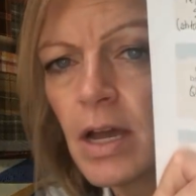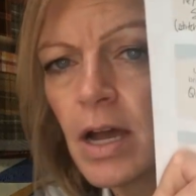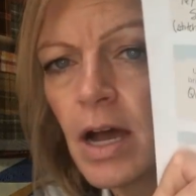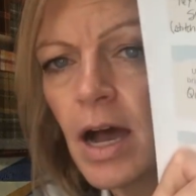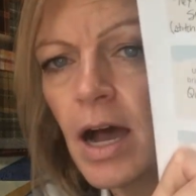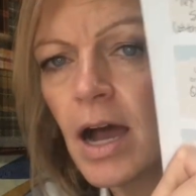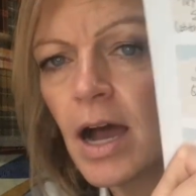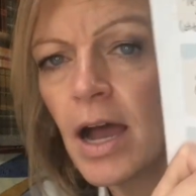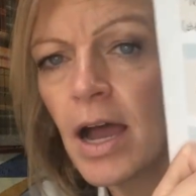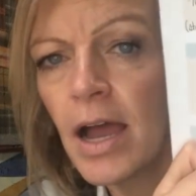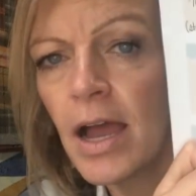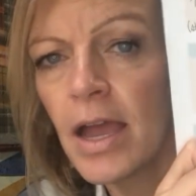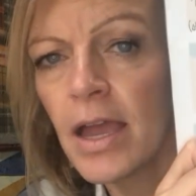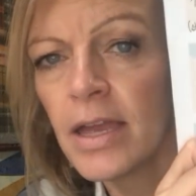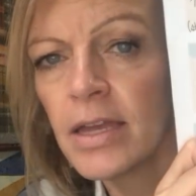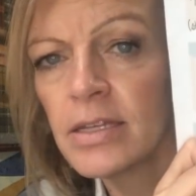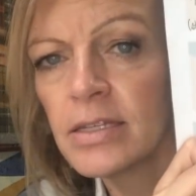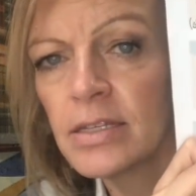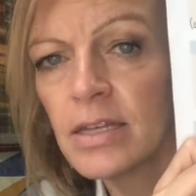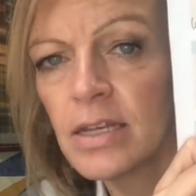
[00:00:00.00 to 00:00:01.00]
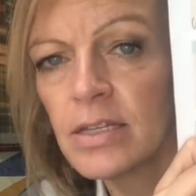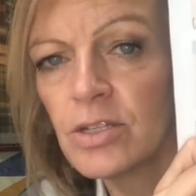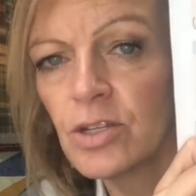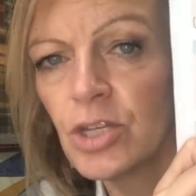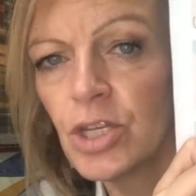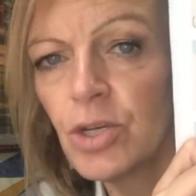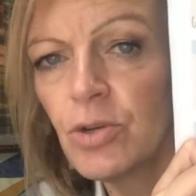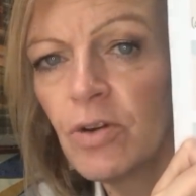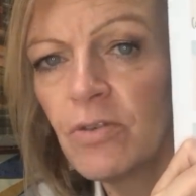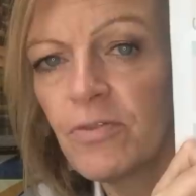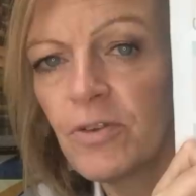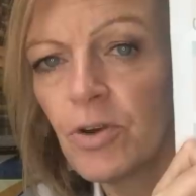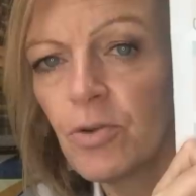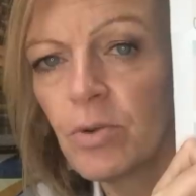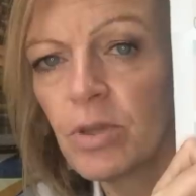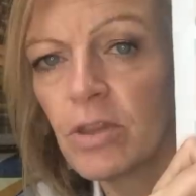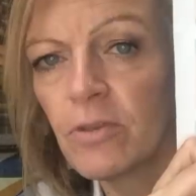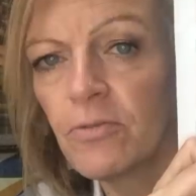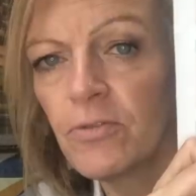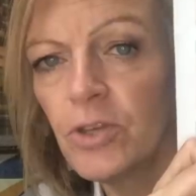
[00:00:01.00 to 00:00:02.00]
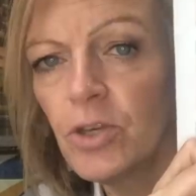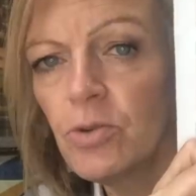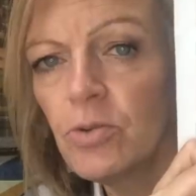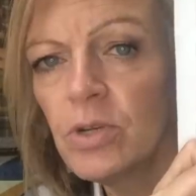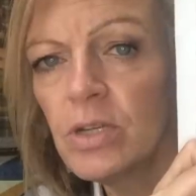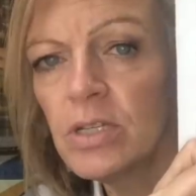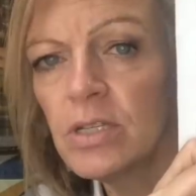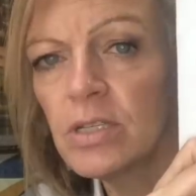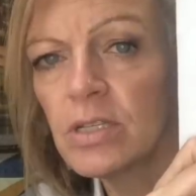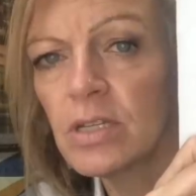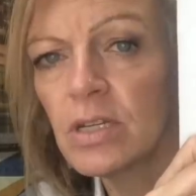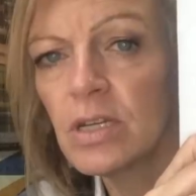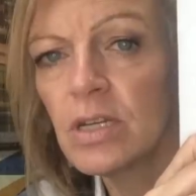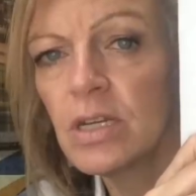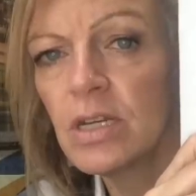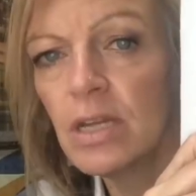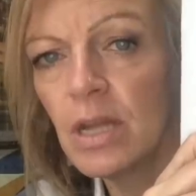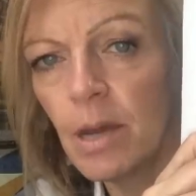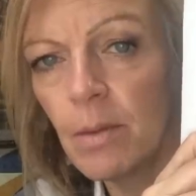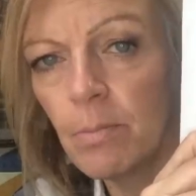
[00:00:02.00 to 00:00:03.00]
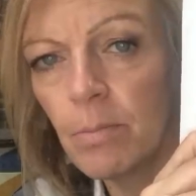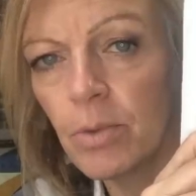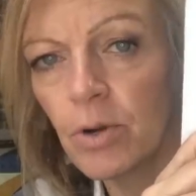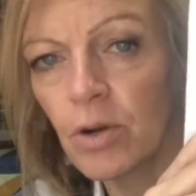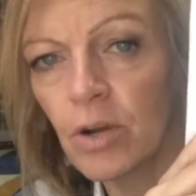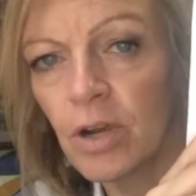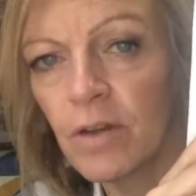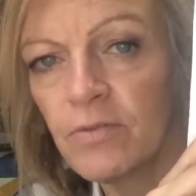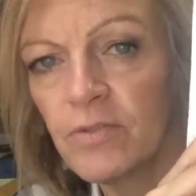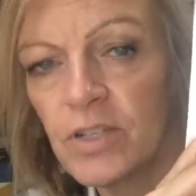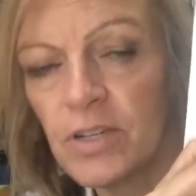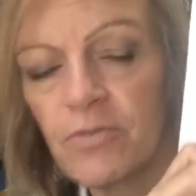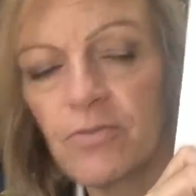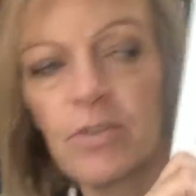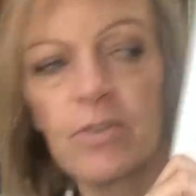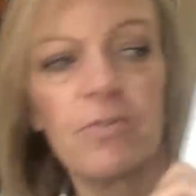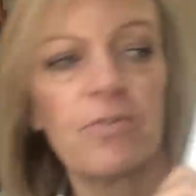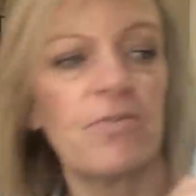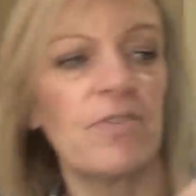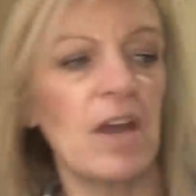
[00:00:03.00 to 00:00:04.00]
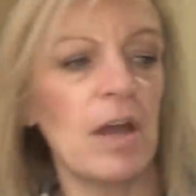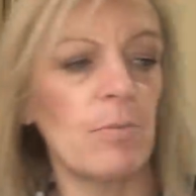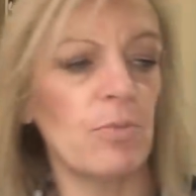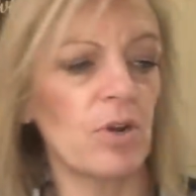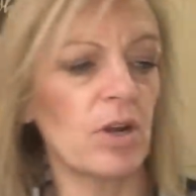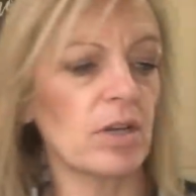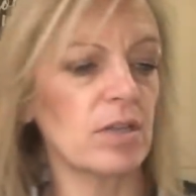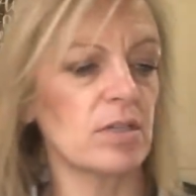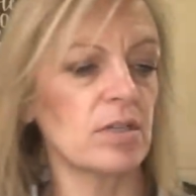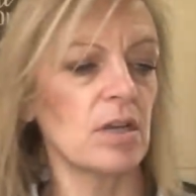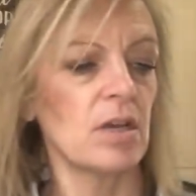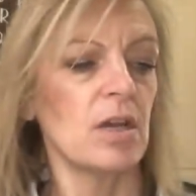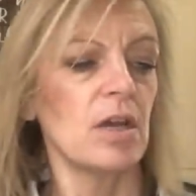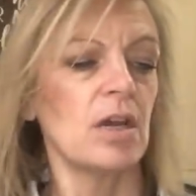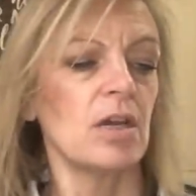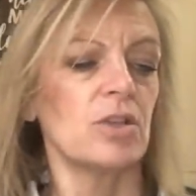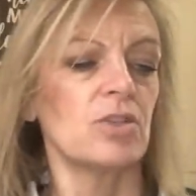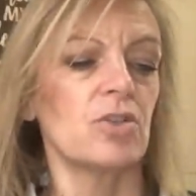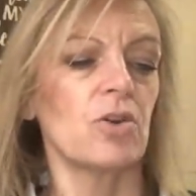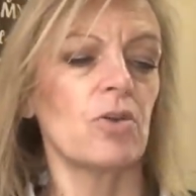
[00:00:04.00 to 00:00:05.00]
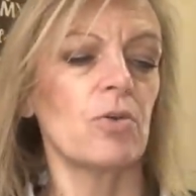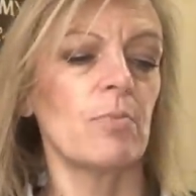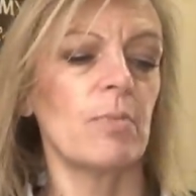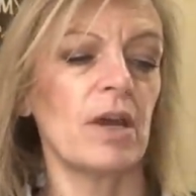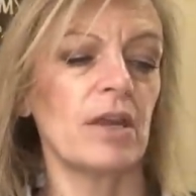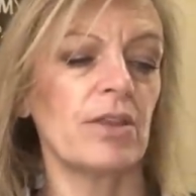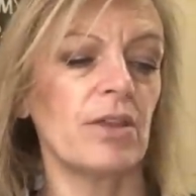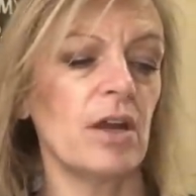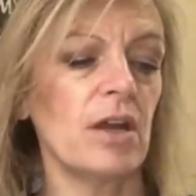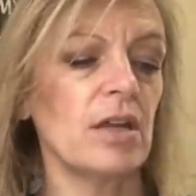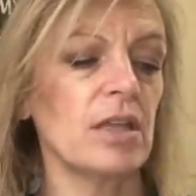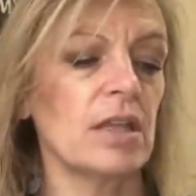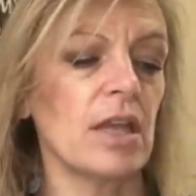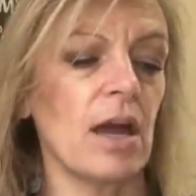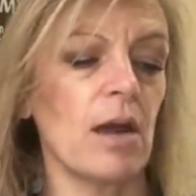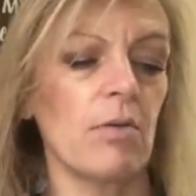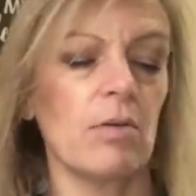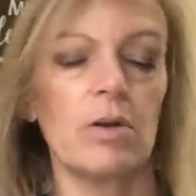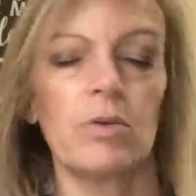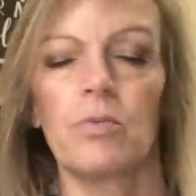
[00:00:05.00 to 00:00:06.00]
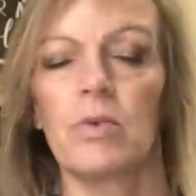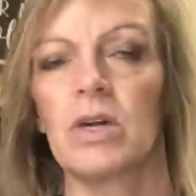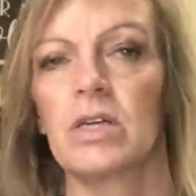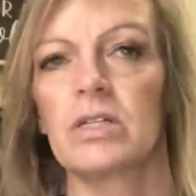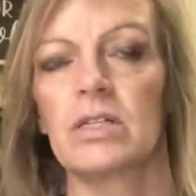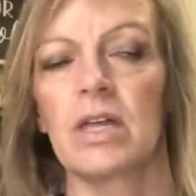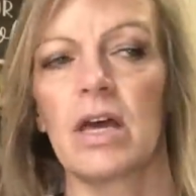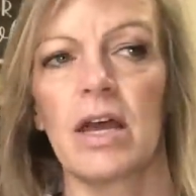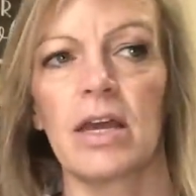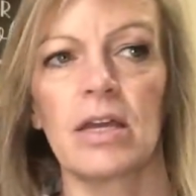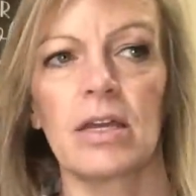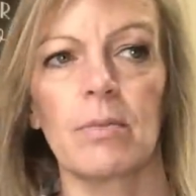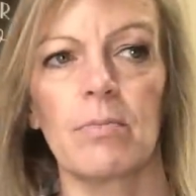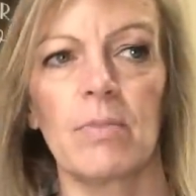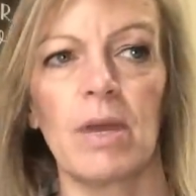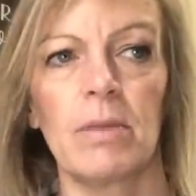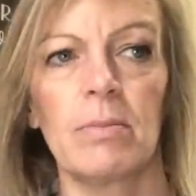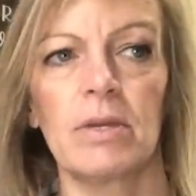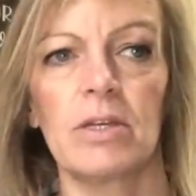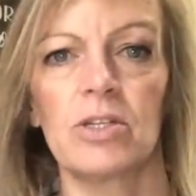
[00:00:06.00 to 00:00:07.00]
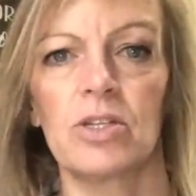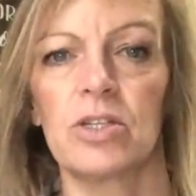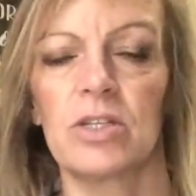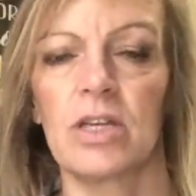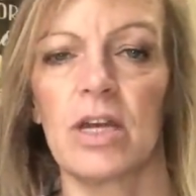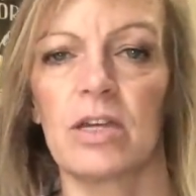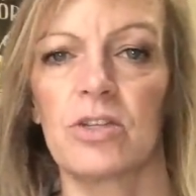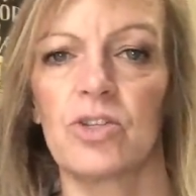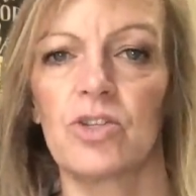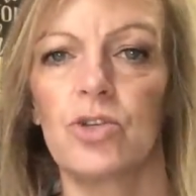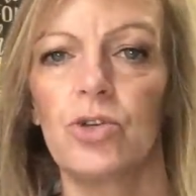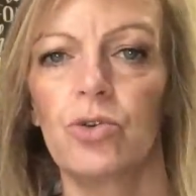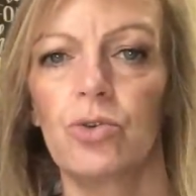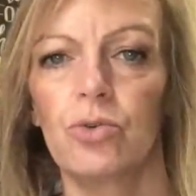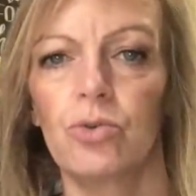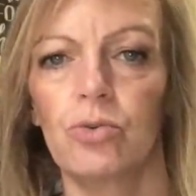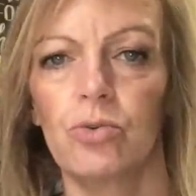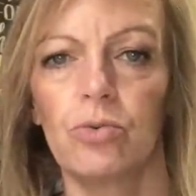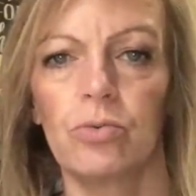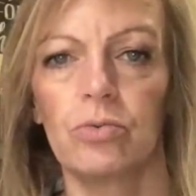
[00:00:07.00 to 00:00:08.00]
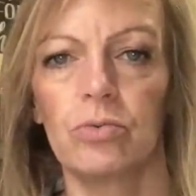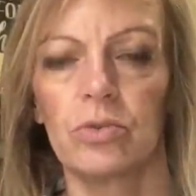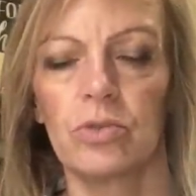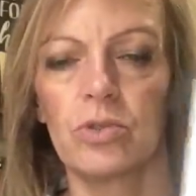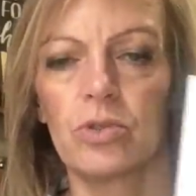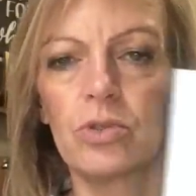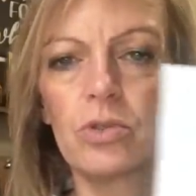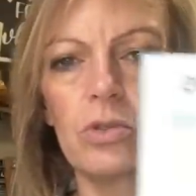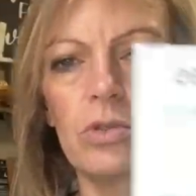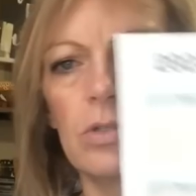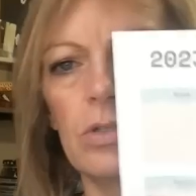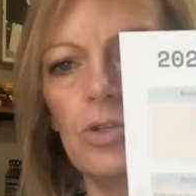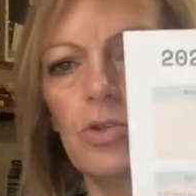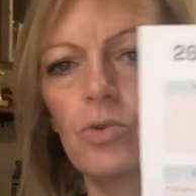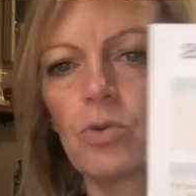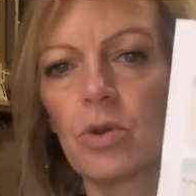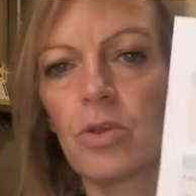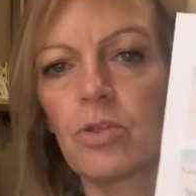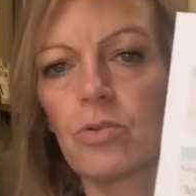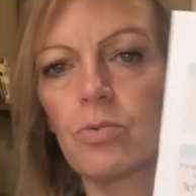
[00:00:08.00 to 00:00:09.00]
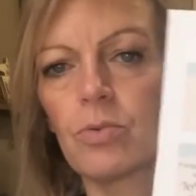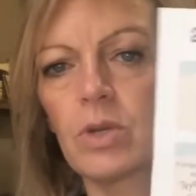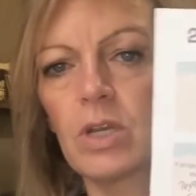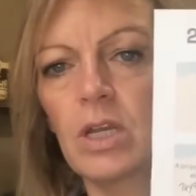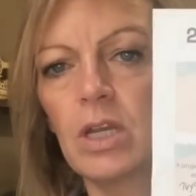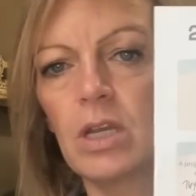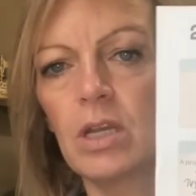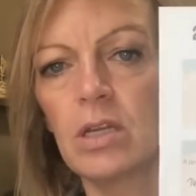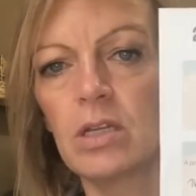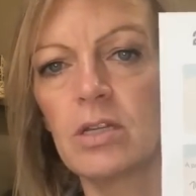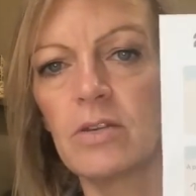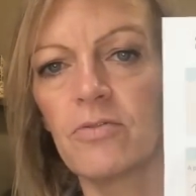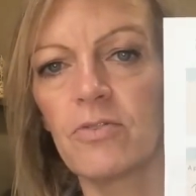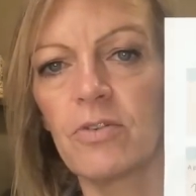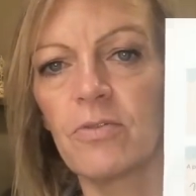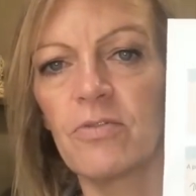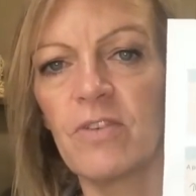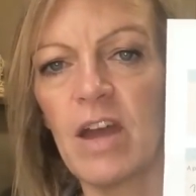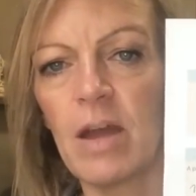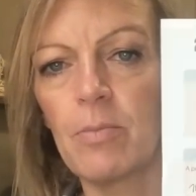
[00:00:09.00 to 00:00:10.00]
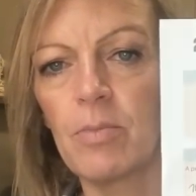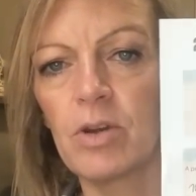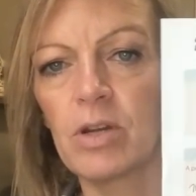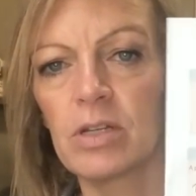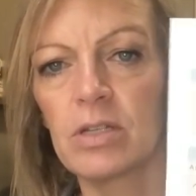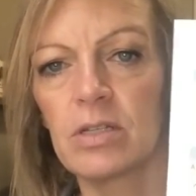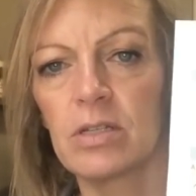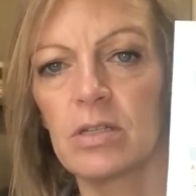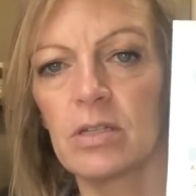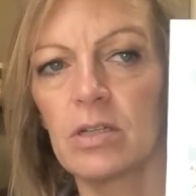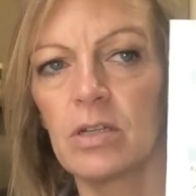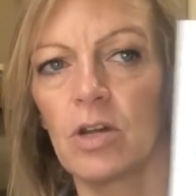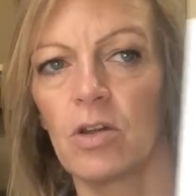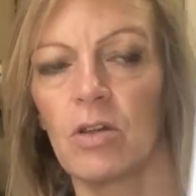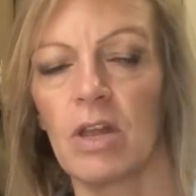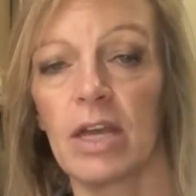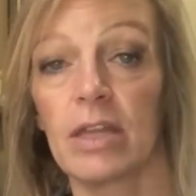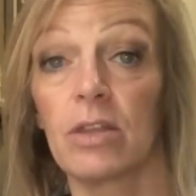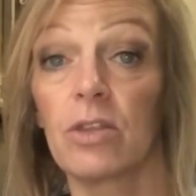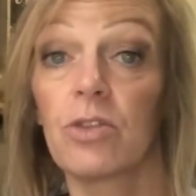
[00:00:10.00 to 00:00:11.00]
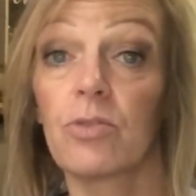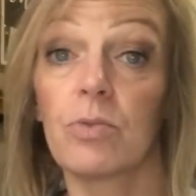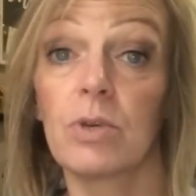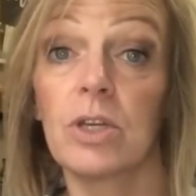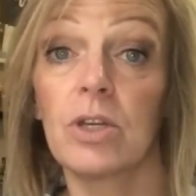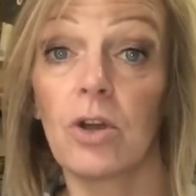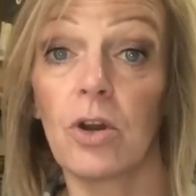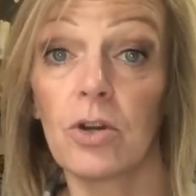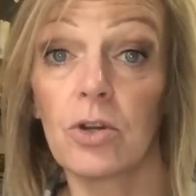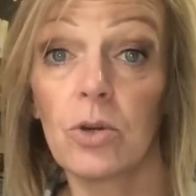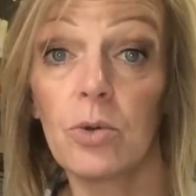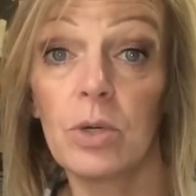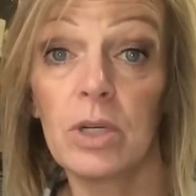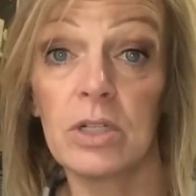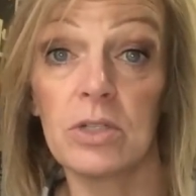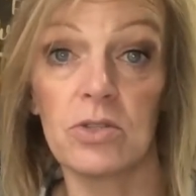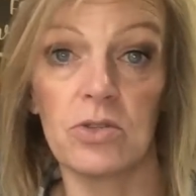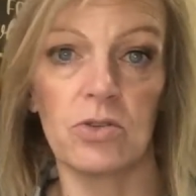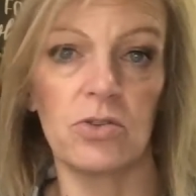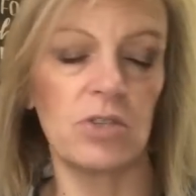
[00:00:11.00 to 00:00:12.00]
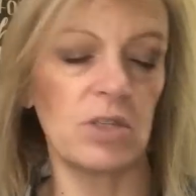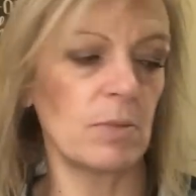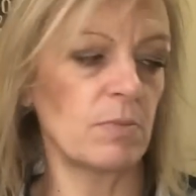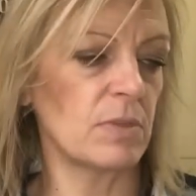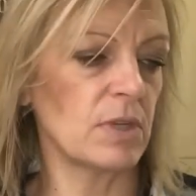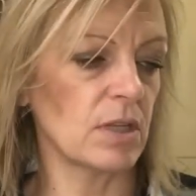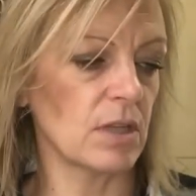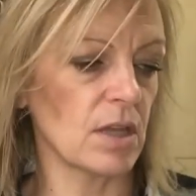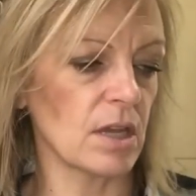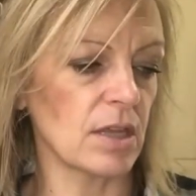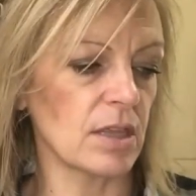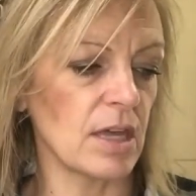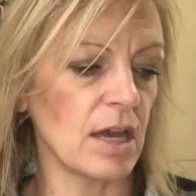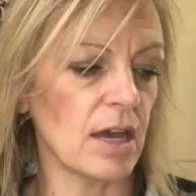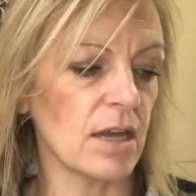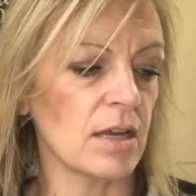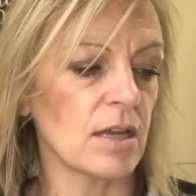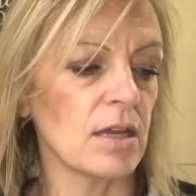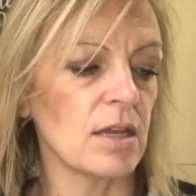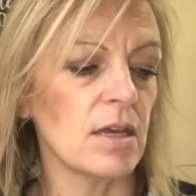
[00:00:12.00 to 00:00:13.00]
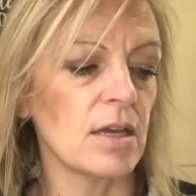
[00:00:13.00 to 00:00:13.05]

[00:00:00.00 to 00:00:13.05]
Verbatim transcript: uh, it says a UFO with the fewest number of different fabrics. So my thought in that one was like, maybe it just has two two or three different fabrics, you know, like the three yard quilts or something like that.